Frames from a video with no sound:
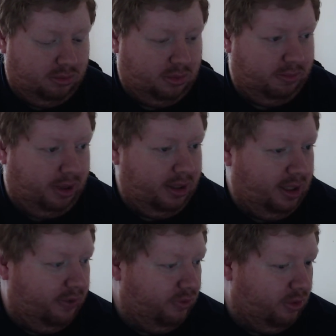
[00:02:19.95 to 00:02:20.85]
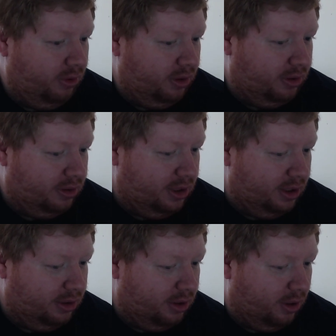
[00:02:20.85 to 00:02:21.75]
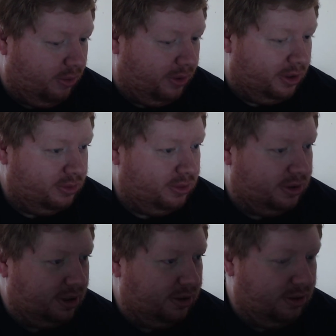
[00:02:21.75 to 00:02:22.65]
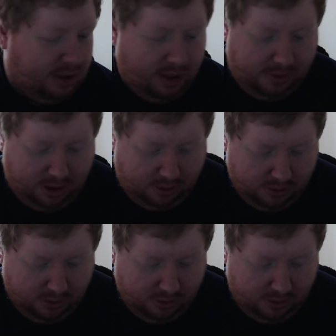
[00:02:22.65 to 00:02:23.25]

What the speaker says: apparently I've not hit go on this. 1 second. There we go.